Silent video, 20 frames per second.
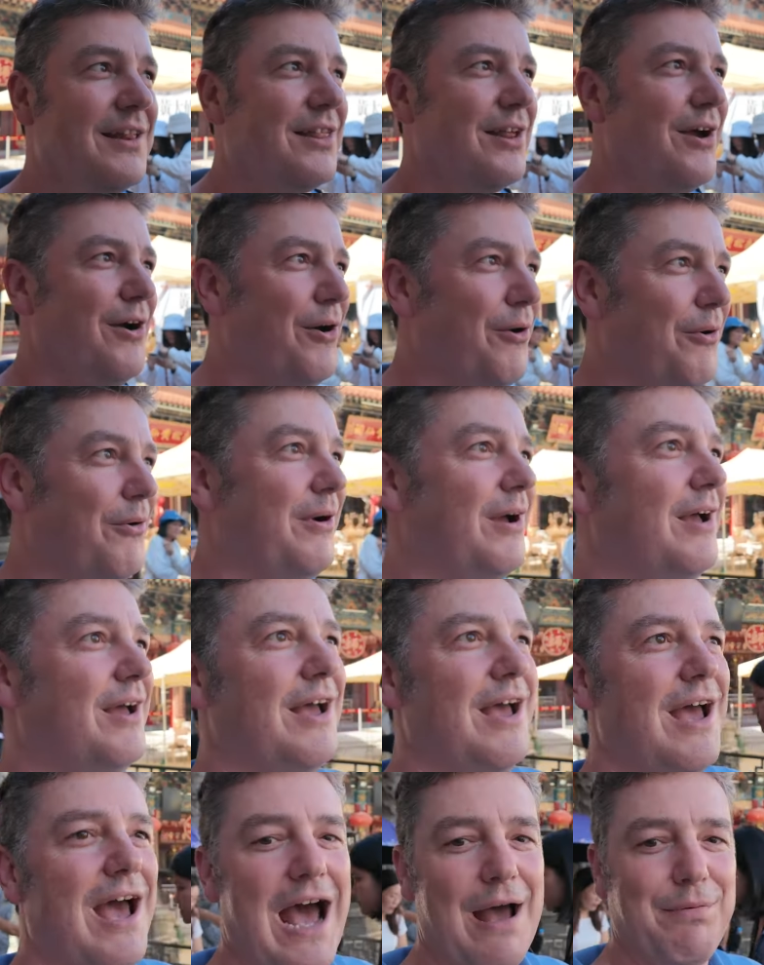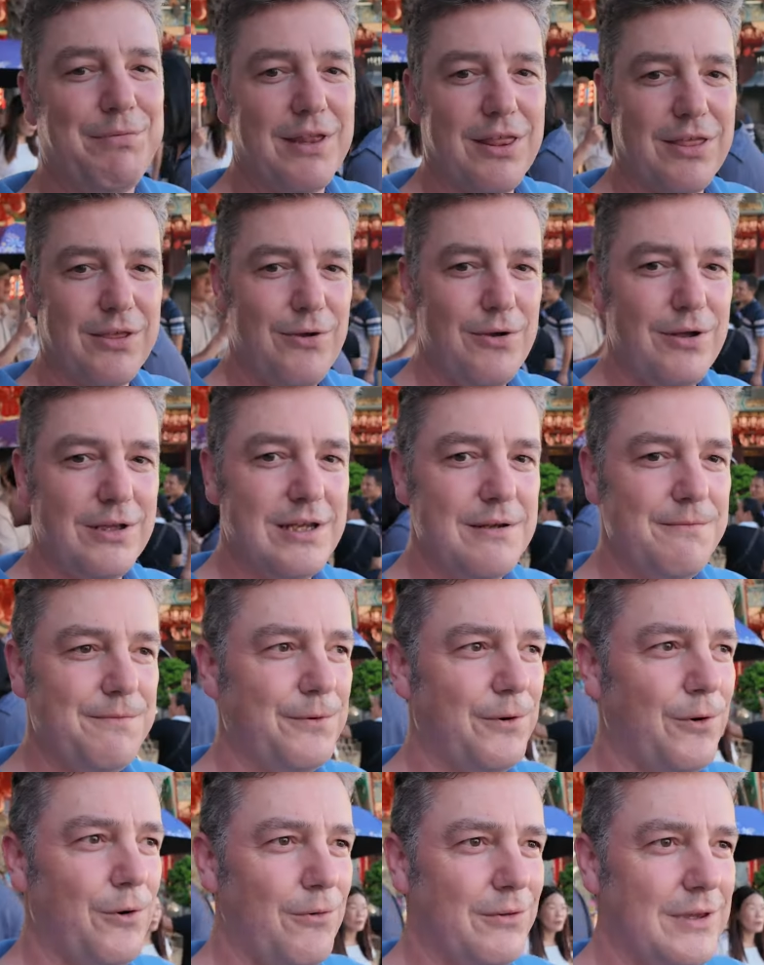So after searching
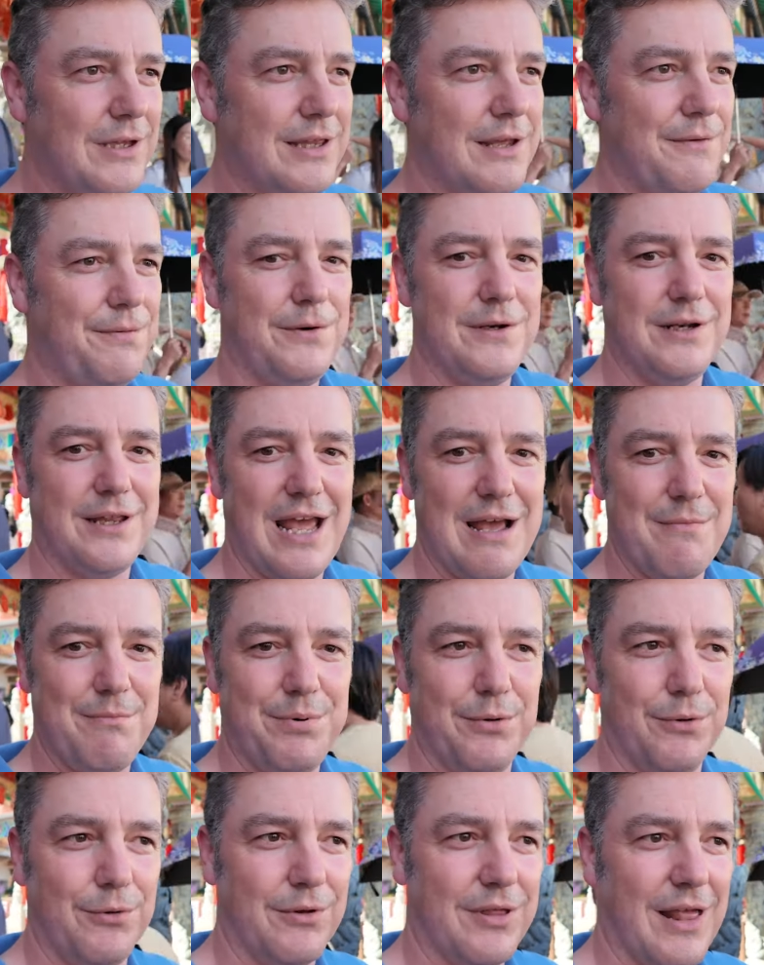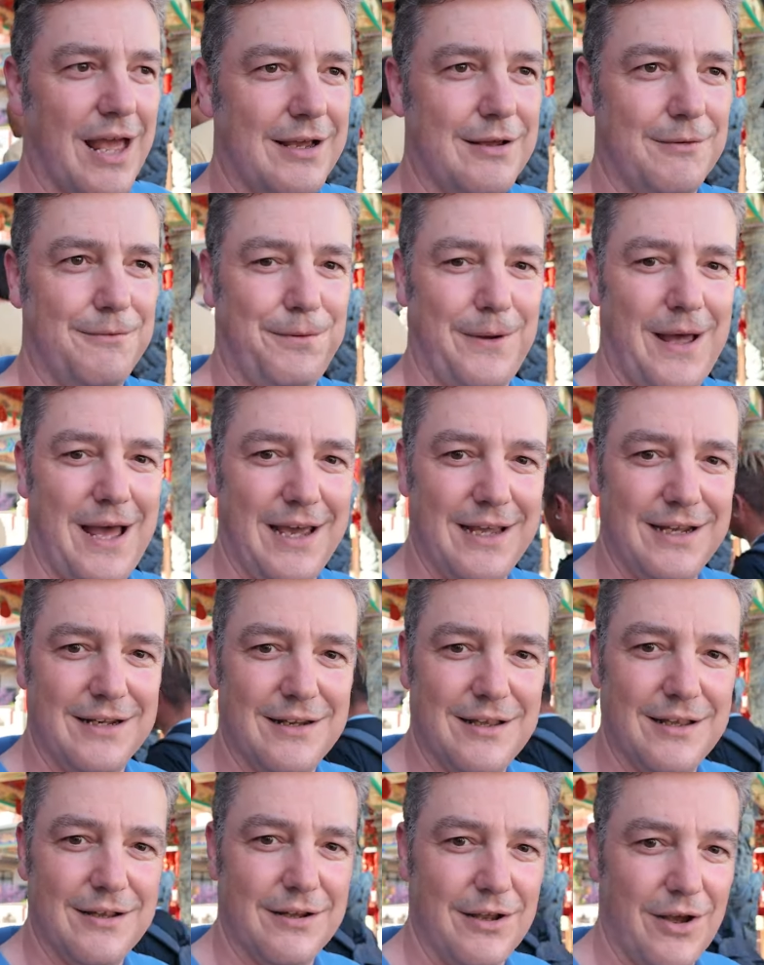for all the different temples I could
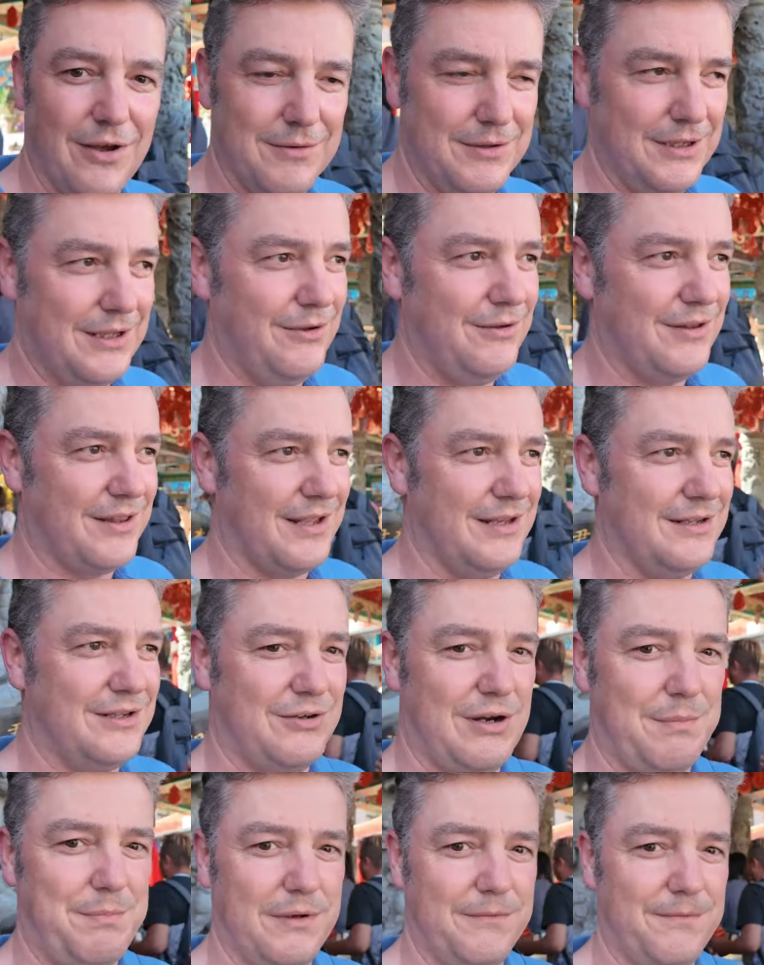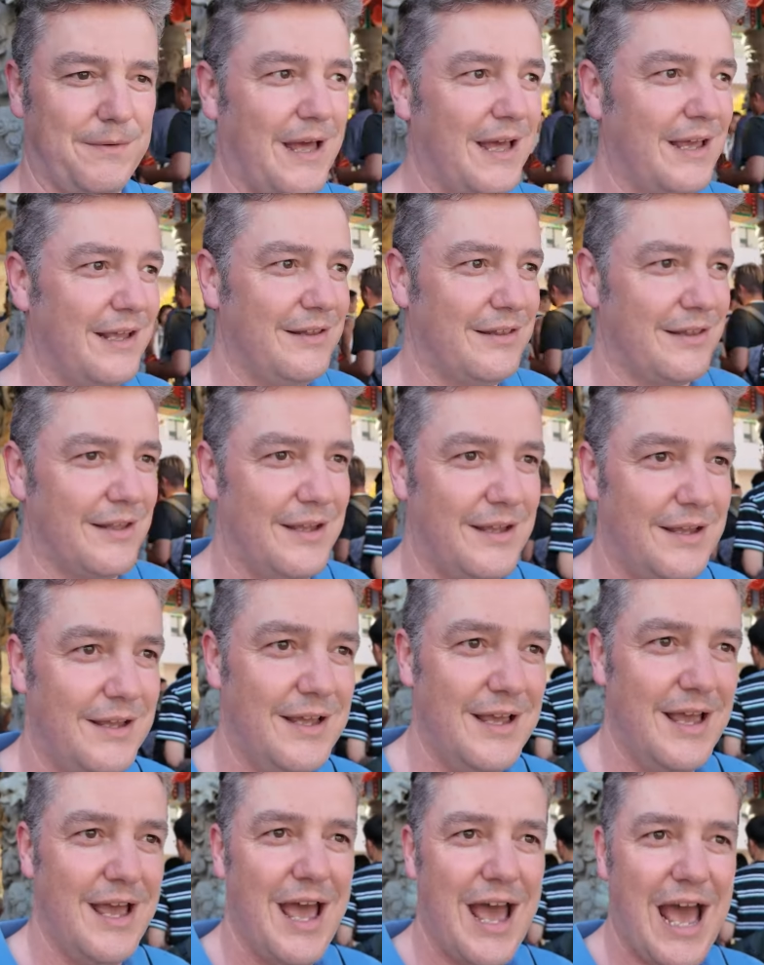find using TripAdvisor
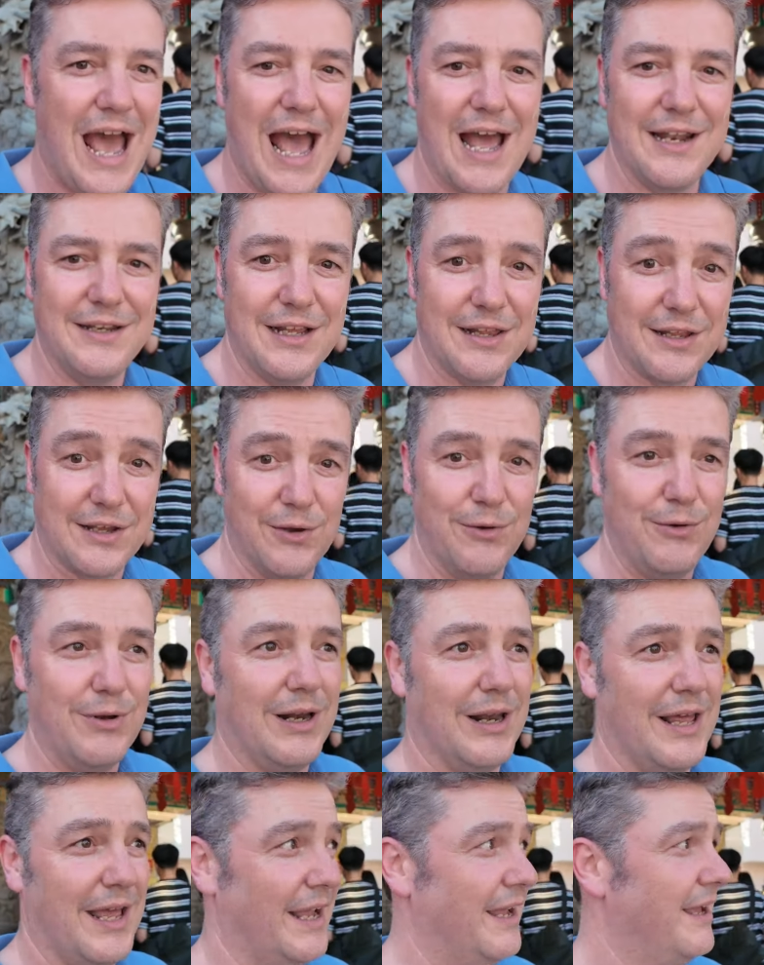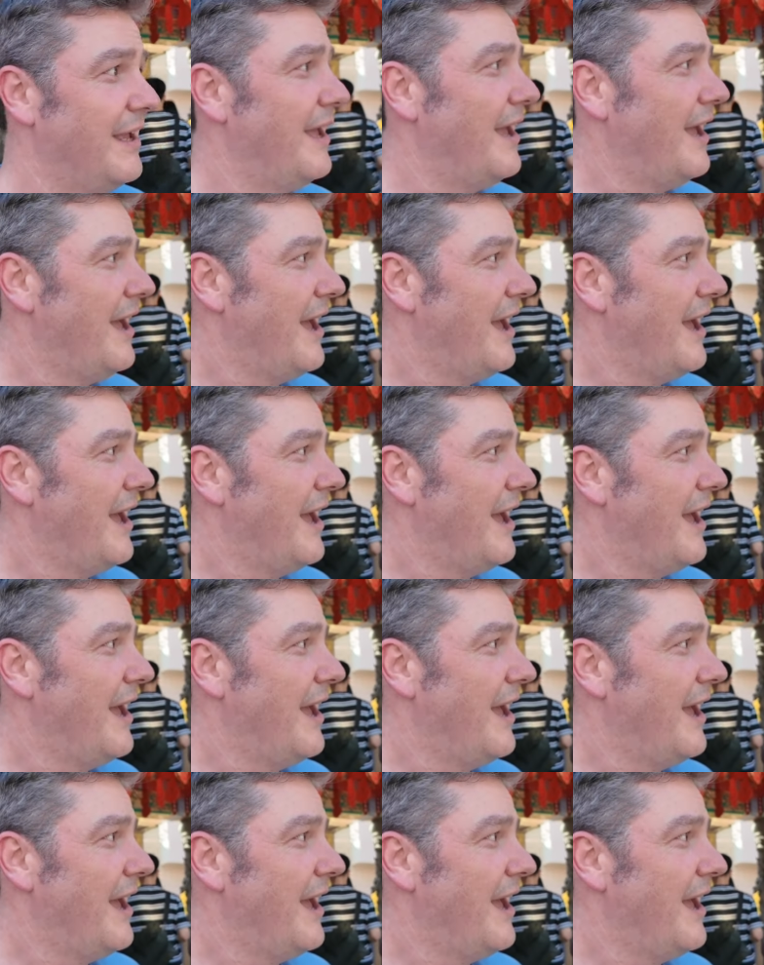and just Googling,